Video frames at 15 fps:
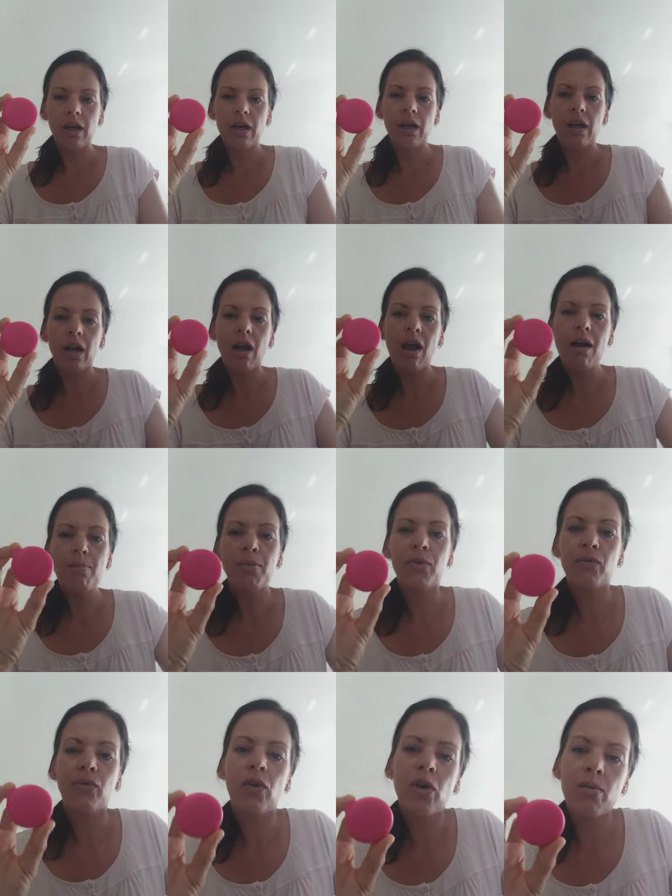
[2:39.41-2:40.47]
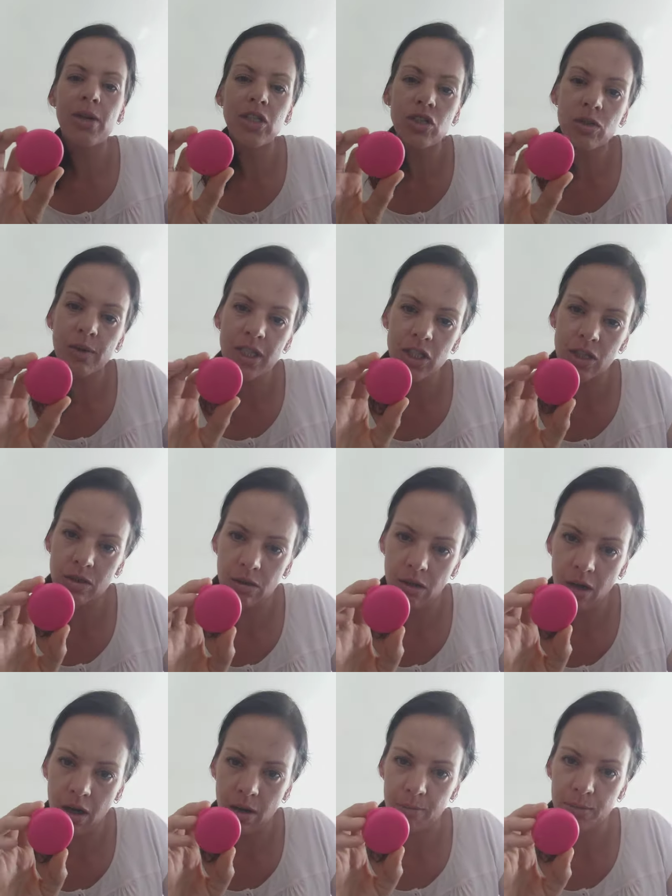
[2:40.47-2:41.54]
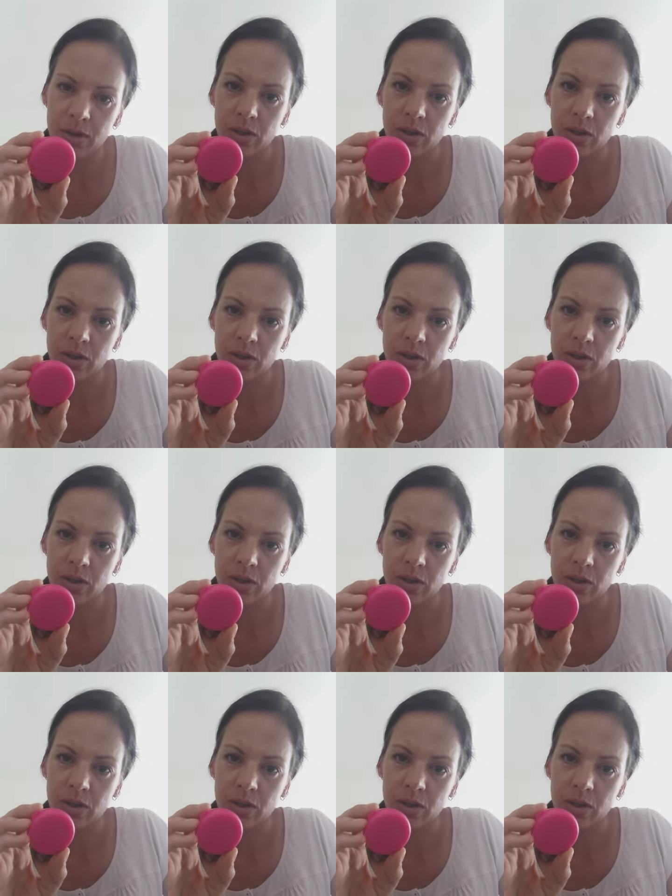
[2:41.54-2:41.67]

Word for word: uh, cup for menstruational cup.